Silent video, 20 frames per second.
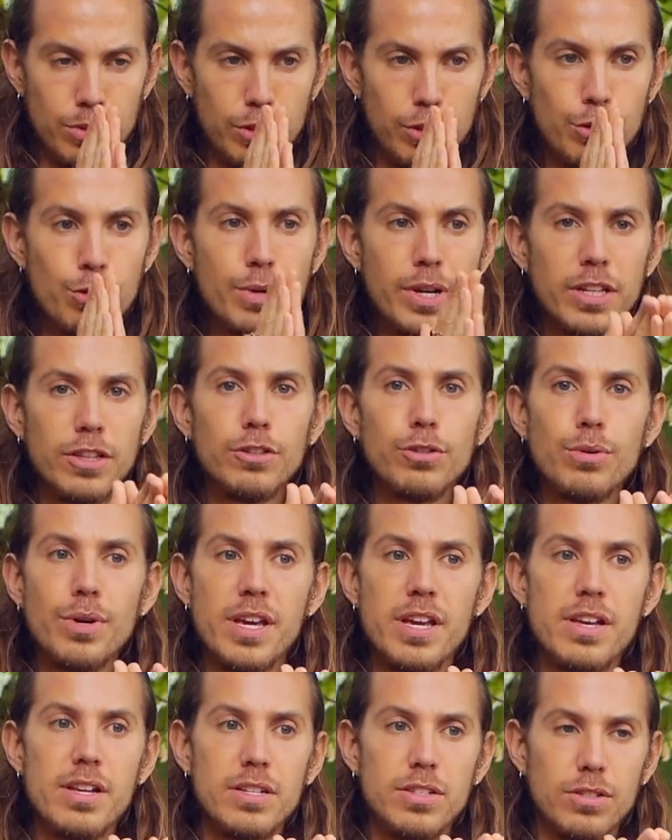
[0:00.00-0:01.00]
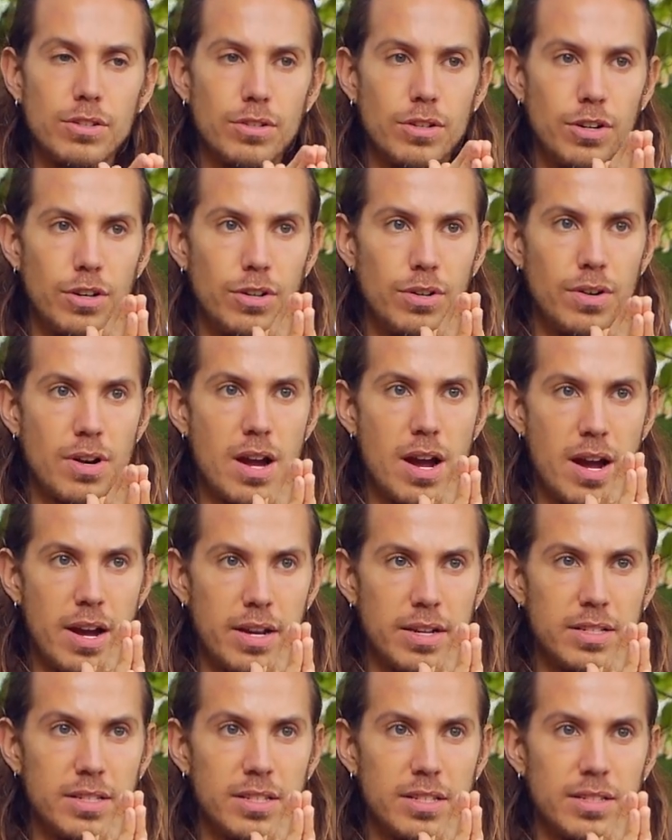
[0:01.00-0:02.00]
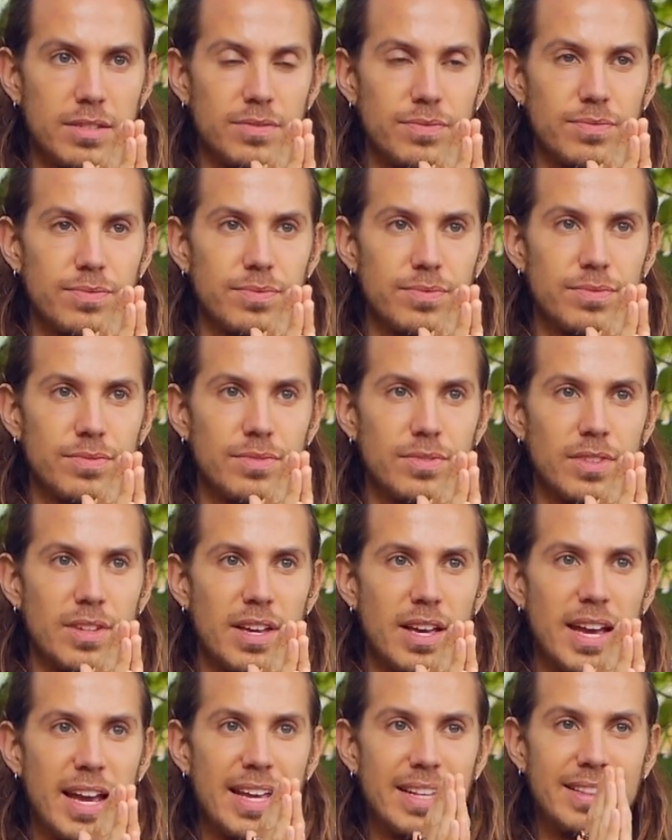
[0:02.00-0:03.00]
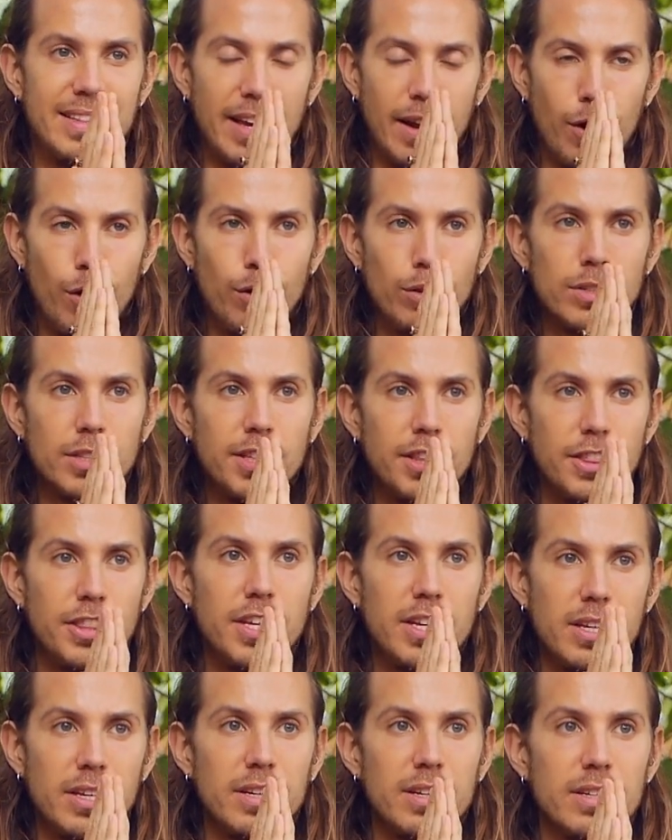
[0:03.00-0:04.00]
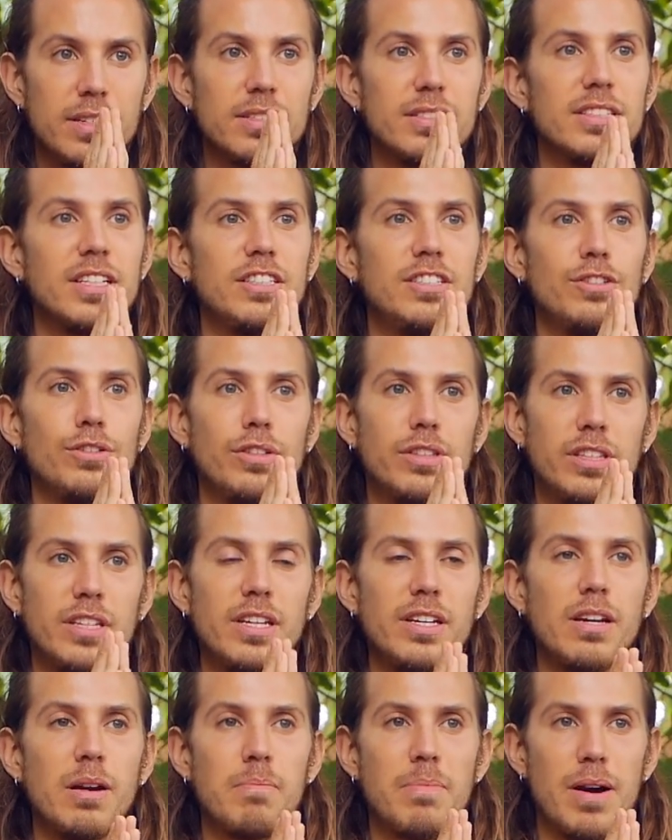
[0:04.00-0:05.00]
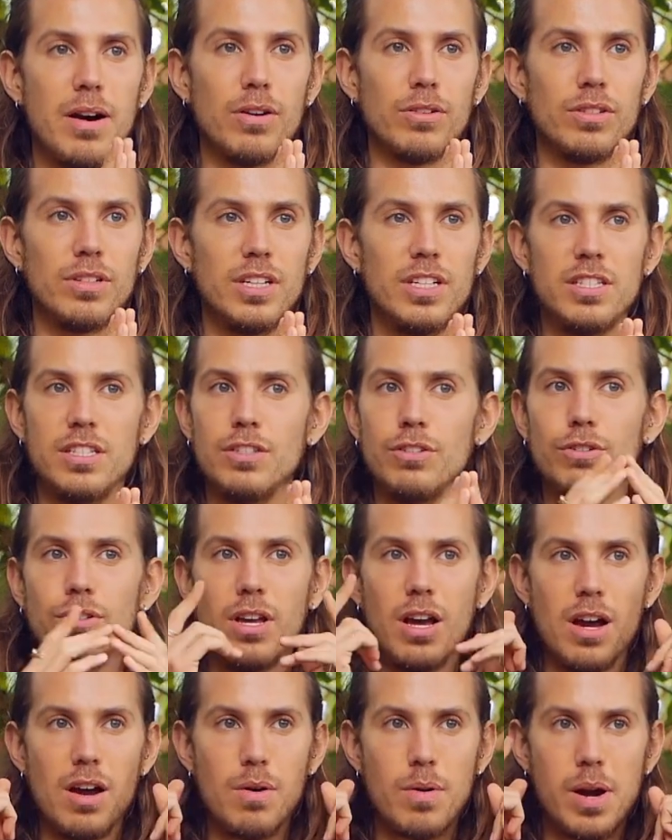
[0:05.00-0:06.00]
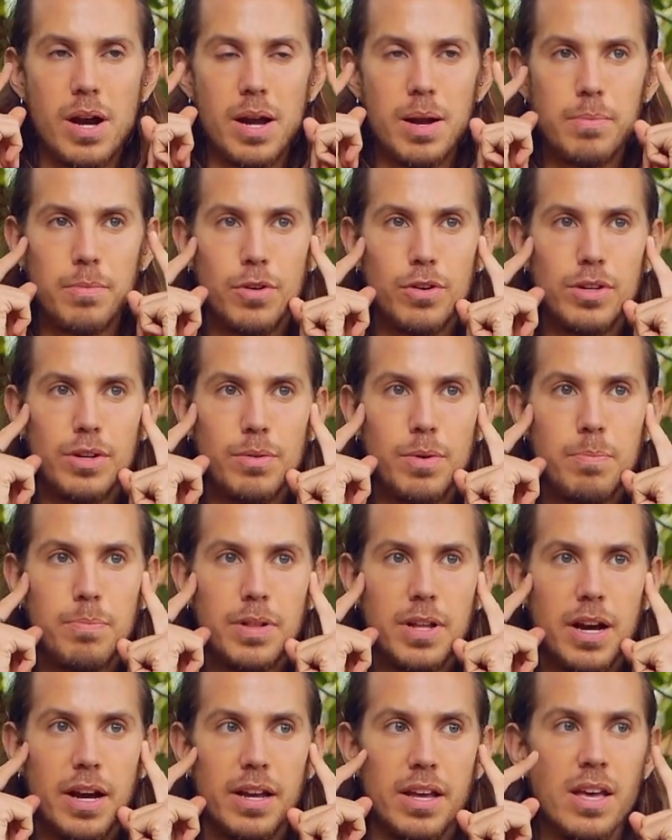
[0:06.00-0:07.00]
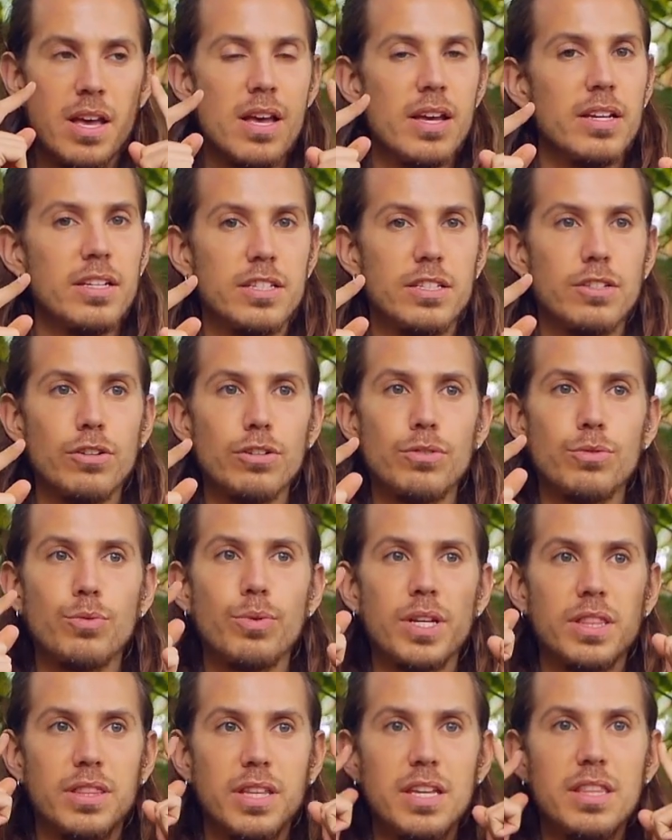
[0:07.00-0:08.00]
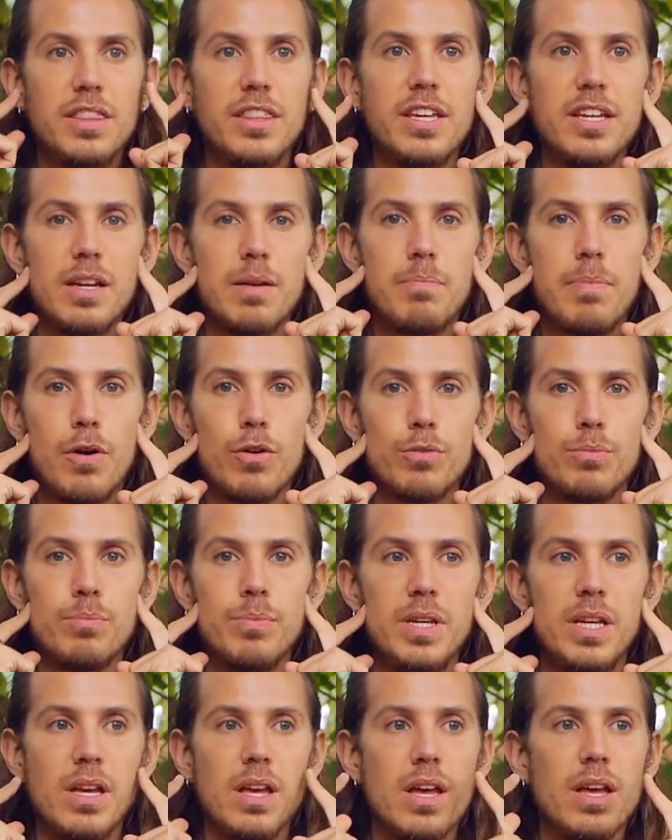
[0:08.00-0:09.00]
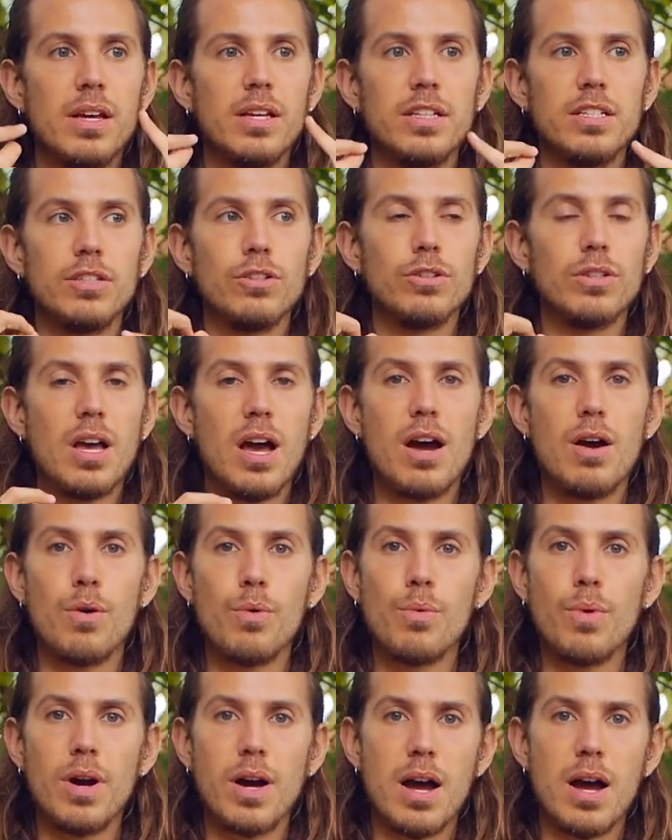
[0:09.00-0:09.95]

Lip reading: look into his or her eyes And the only thing that you think about is not how I'm gonna reply, is not what they think about me, is not how